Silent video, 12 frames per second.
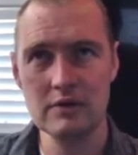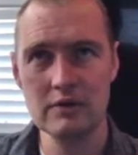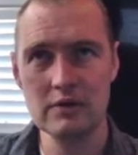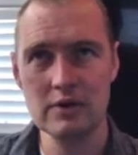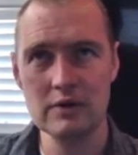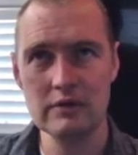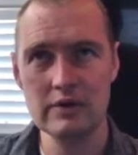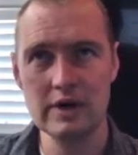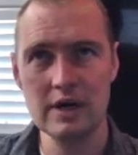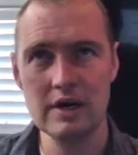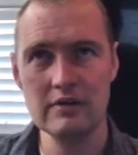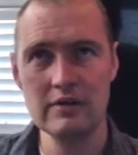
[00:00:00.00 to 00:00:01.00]
So
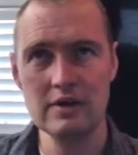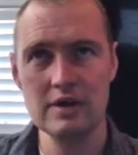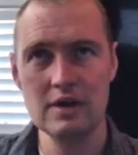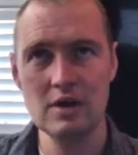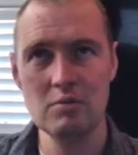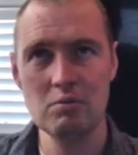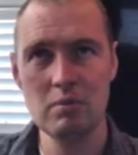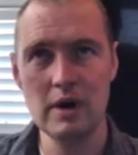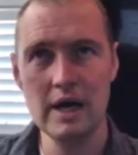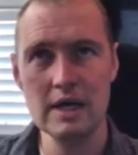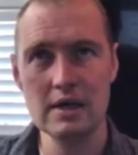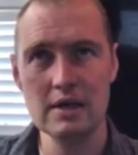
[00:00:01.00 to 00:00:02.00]
45
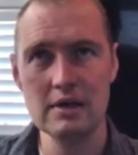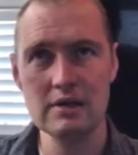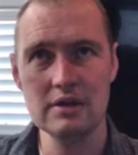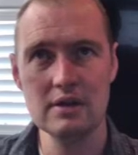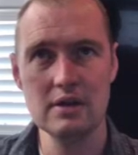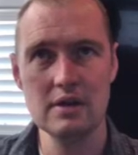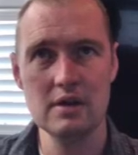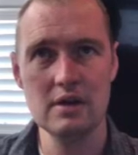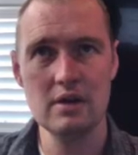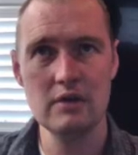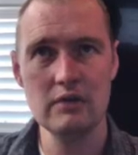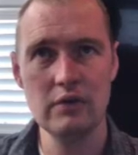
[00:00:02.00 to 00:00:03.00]
minus
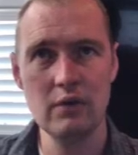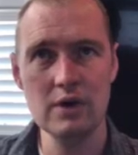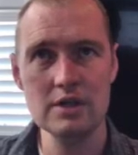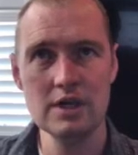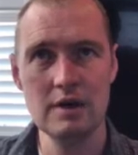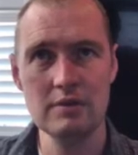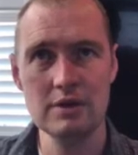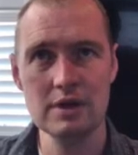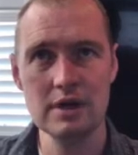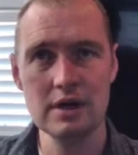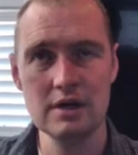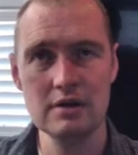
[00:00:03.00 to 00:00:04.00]
4 times
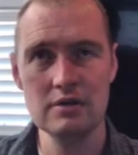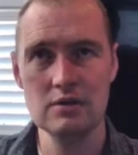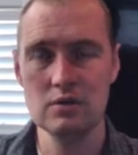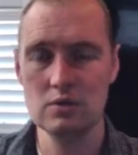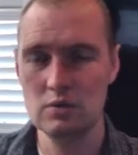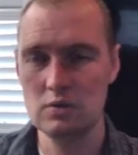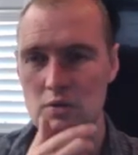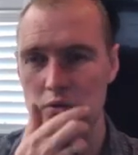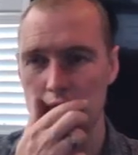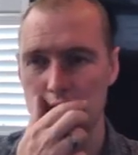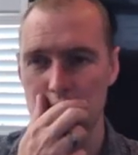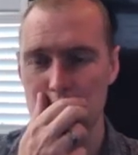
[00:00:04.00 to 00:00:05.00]
9,
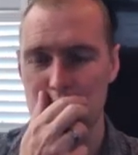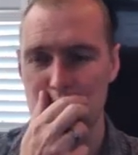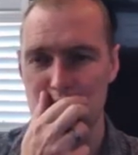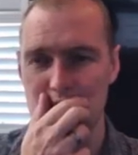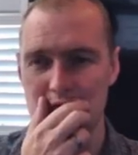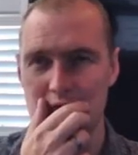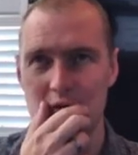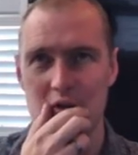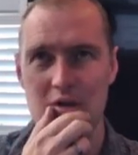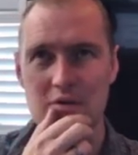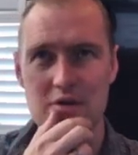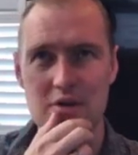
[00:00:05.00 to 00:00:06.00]
4 times 9,
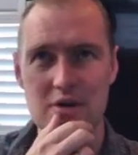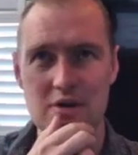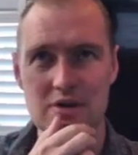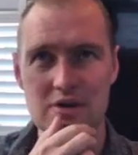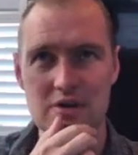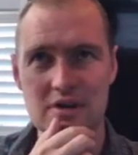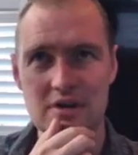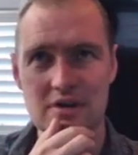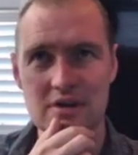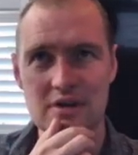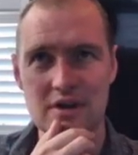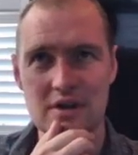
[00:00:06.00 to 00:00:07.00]
4 times
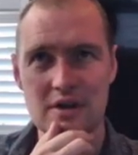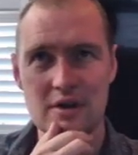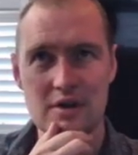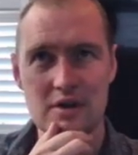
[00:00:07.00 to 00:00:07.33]
36.